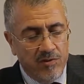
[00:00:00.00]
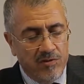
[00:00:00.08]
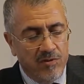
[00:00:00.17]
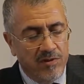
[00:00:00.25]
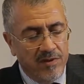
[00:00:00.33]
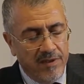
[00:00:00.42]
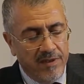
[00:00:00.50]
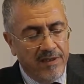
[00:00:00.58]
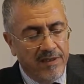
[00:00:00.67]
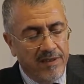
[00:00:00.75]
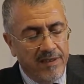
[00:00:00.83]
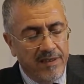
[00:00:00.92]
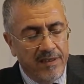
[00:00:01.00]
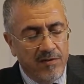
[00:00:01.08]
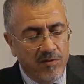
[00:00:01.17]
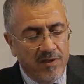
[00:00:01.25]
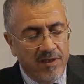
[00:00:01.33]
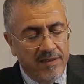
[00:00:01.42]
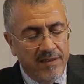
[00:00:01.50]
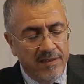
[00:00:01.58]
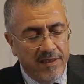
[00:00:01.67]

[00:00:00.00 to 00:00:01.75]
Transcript: we should really look at